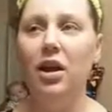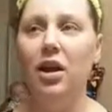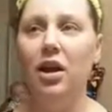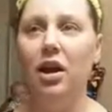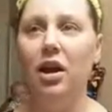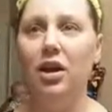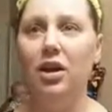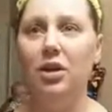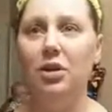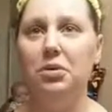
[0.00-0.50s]

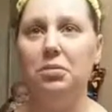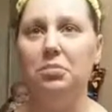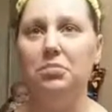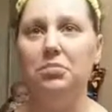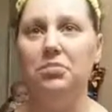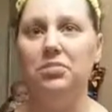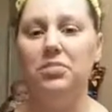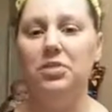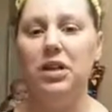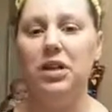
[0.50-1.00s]
I
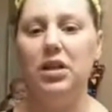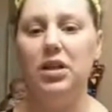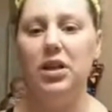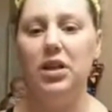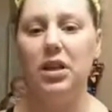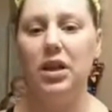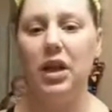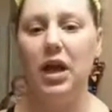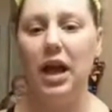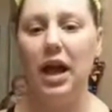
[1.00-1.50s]

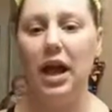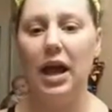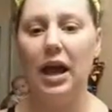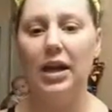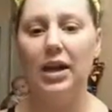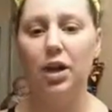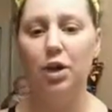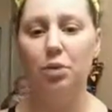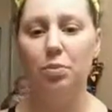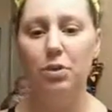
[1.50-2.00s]

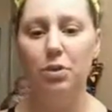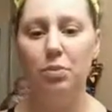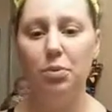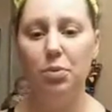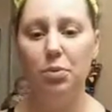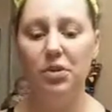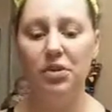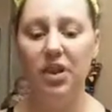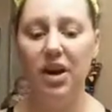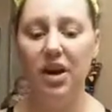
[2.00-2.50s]
know people
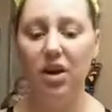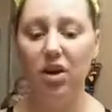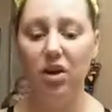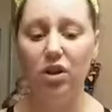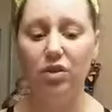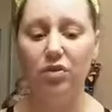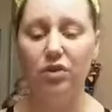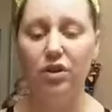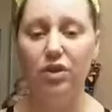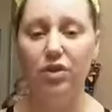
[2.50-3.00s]
put that all
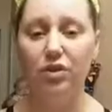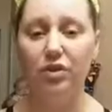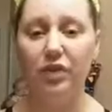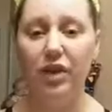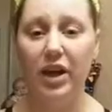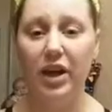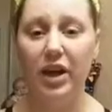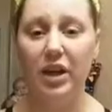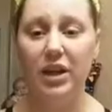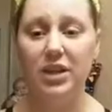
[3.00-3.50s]
over their
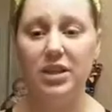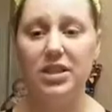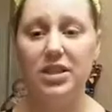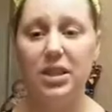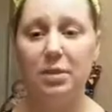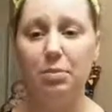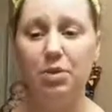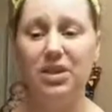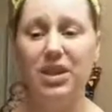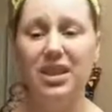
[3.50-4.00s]
face. They
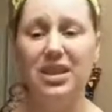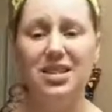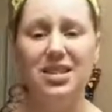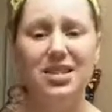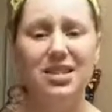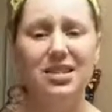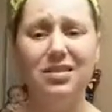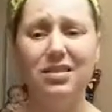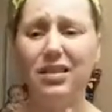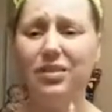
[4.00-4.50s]
put the
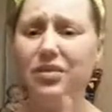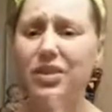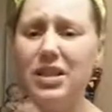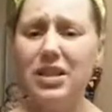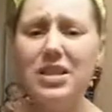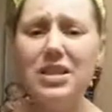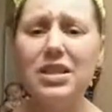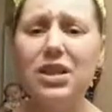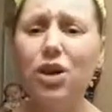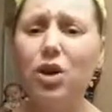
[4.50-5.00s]
instant lifting
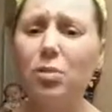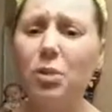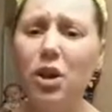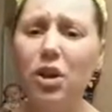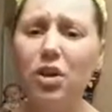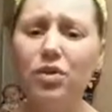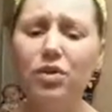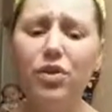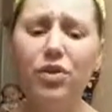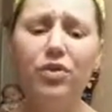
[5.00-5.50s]
serum all
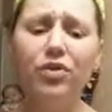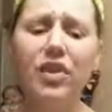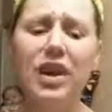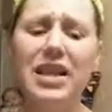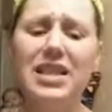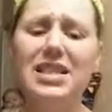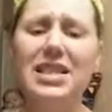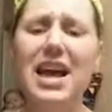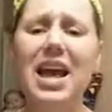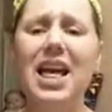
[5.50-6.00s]
over their
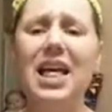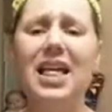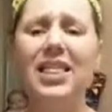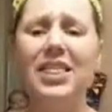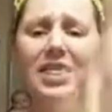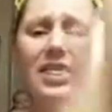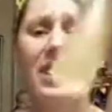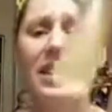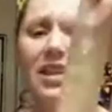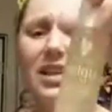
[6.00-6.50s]
face.
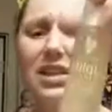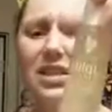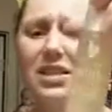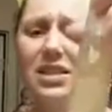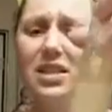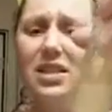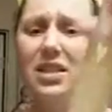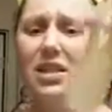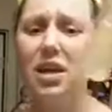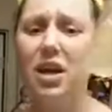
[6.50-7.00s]

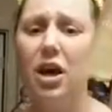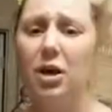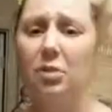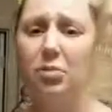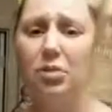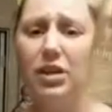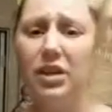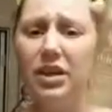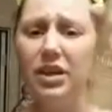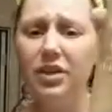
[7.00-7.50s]
The
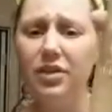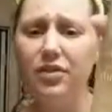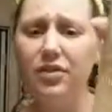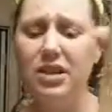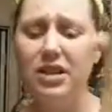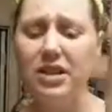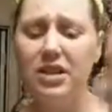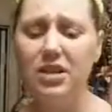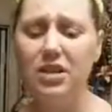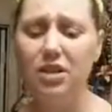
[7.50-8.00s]
Uplift
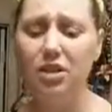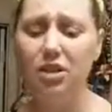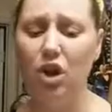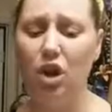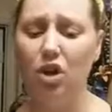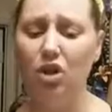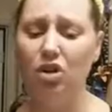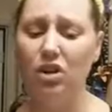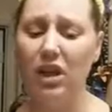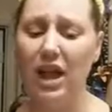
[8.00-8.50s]
is a
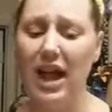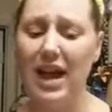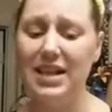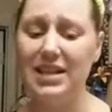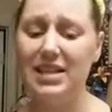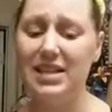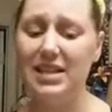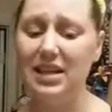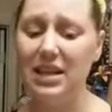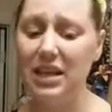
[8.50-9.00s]

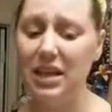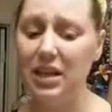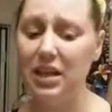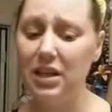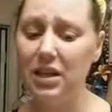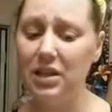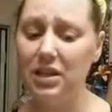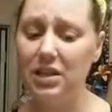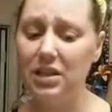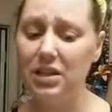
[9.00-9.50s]
long-lasting
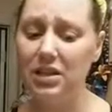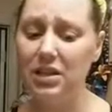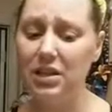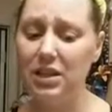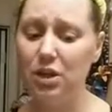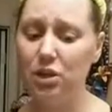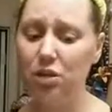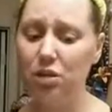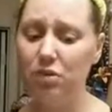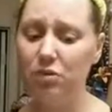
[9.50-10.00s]

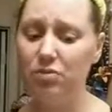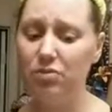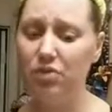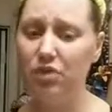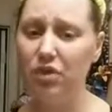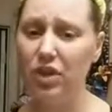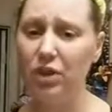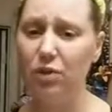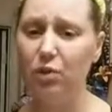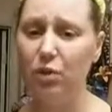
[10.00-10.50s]
serum for
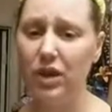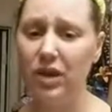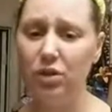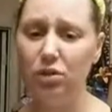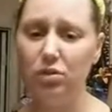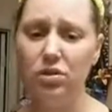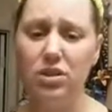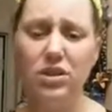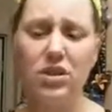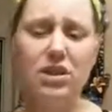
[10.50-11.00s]
like
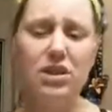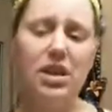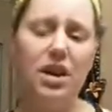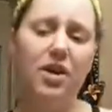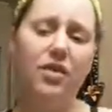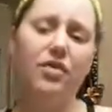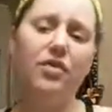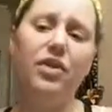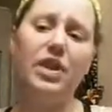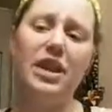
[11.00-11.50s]
wrinkles and
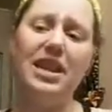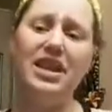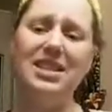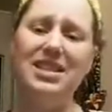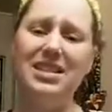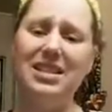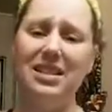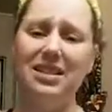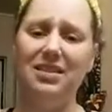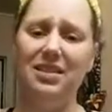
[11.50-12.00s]
stuff. The
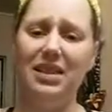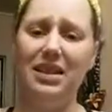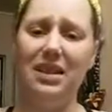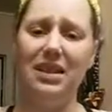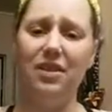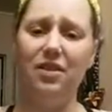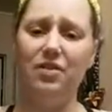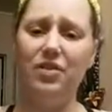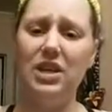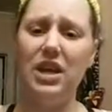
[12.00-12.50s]
instant
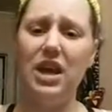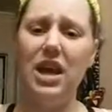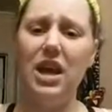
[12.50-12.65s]
lift